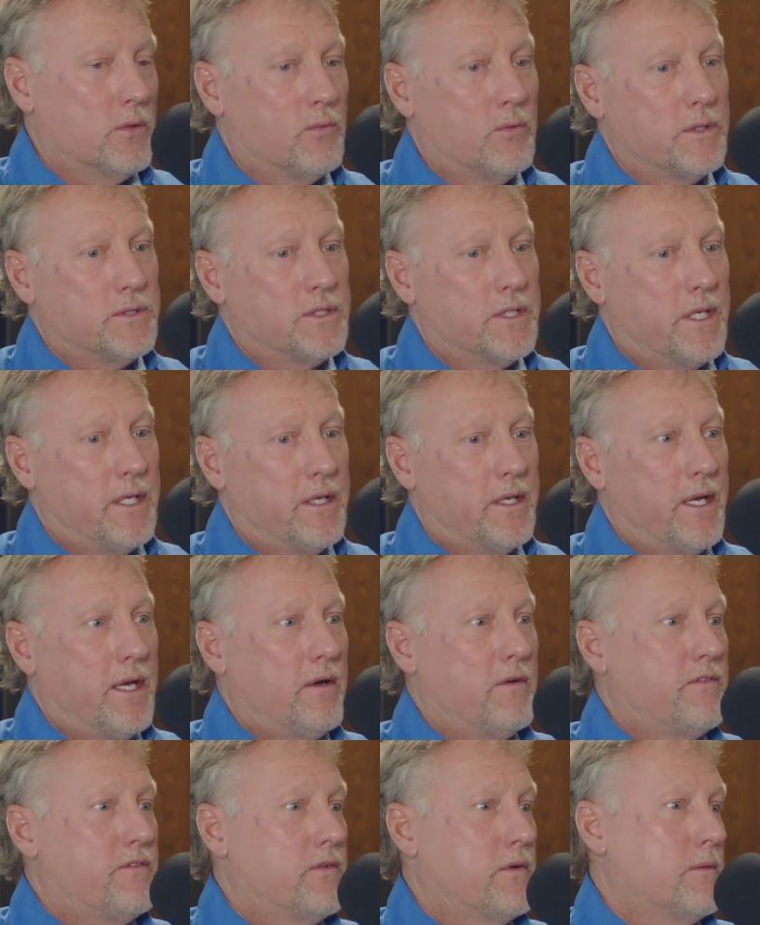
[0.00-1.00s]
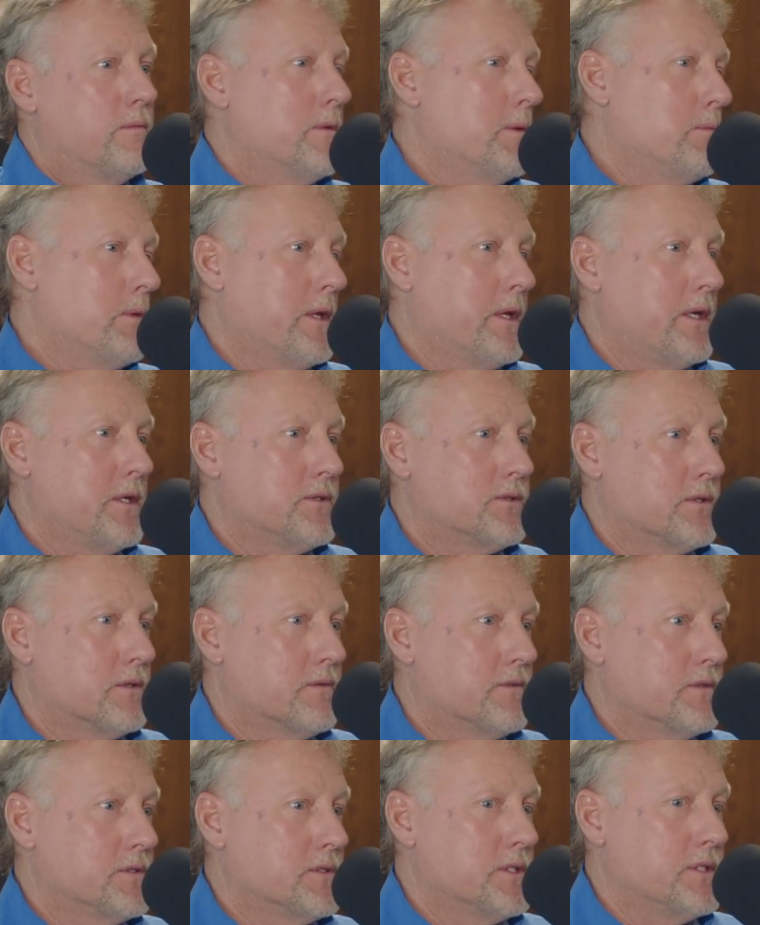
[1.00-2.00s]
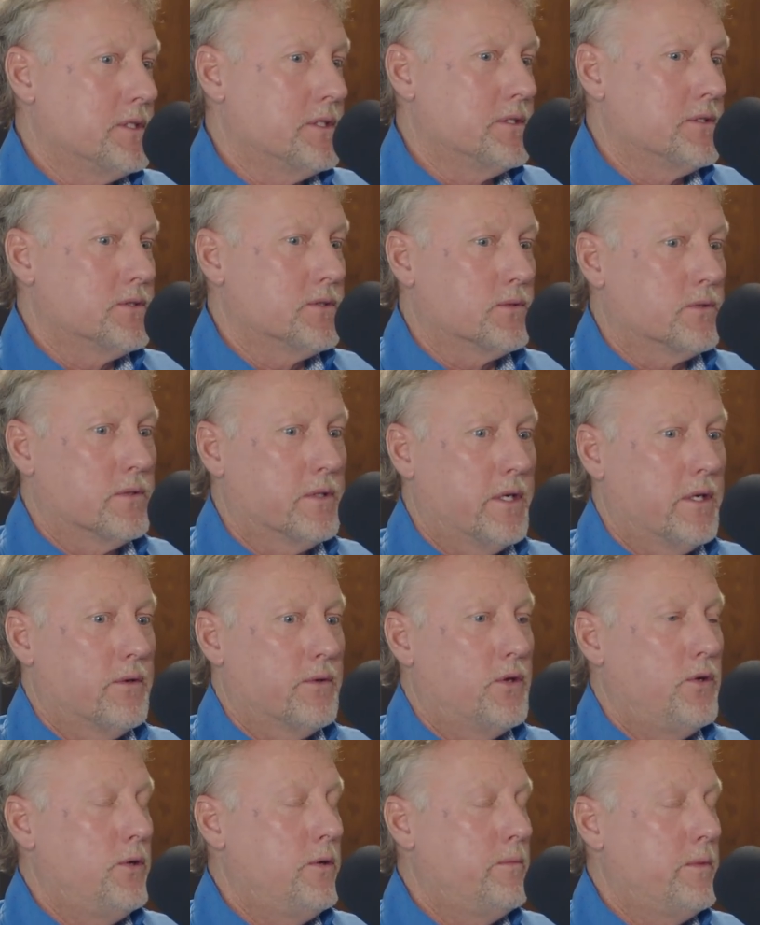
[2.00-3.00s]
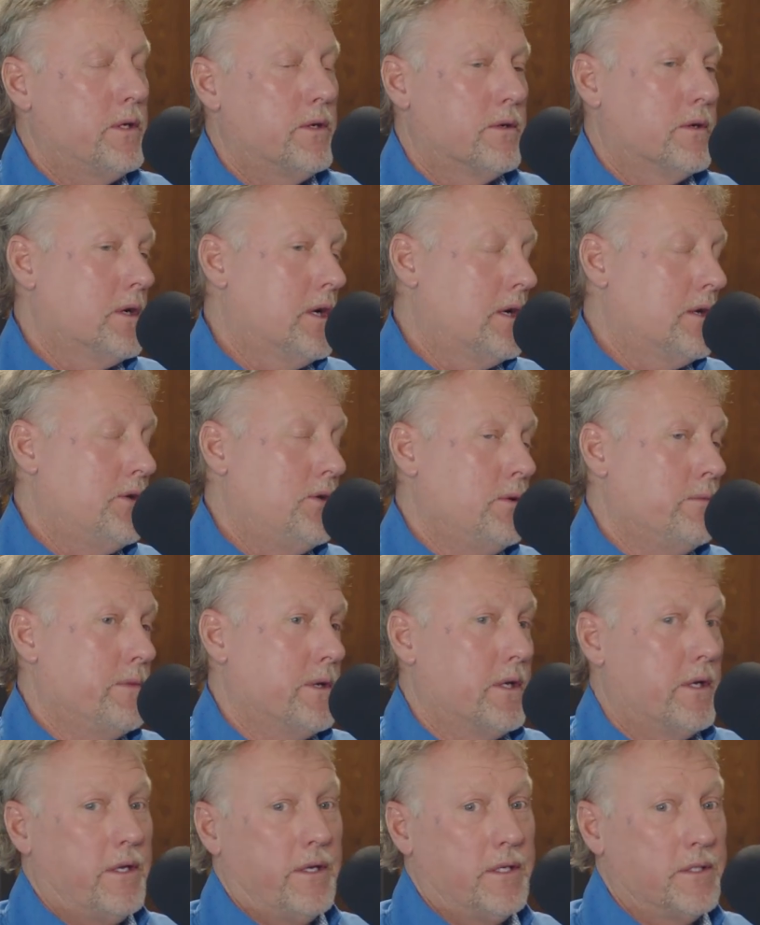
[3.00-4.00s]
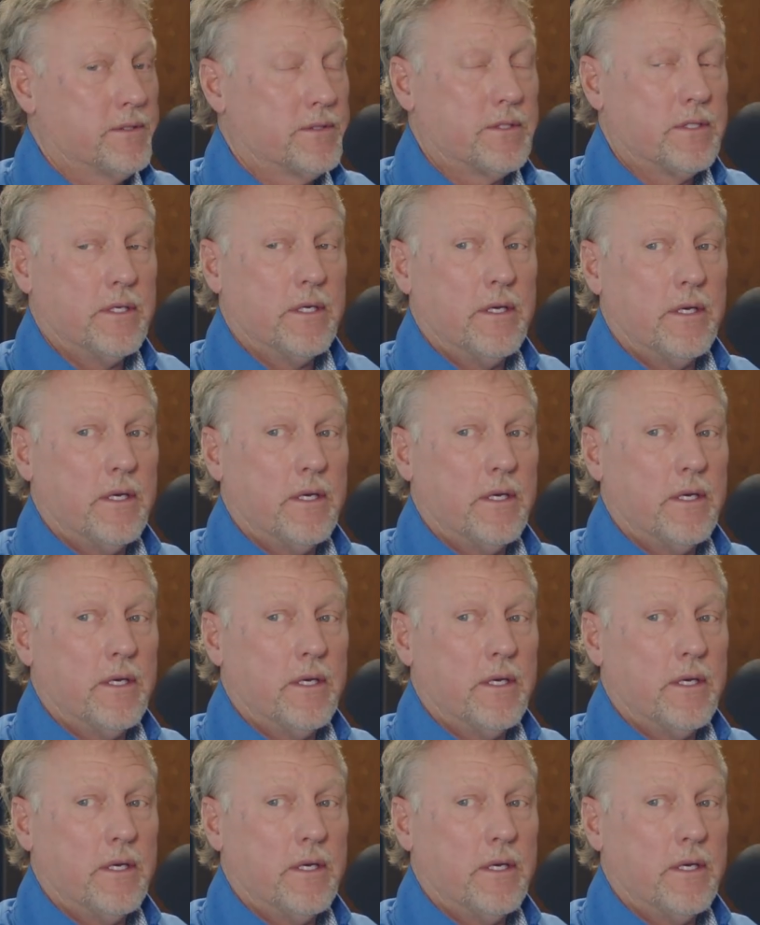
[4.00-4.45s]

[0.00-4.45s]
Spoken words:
Or once again, how firm the playing surface is or how humid or not humid it is.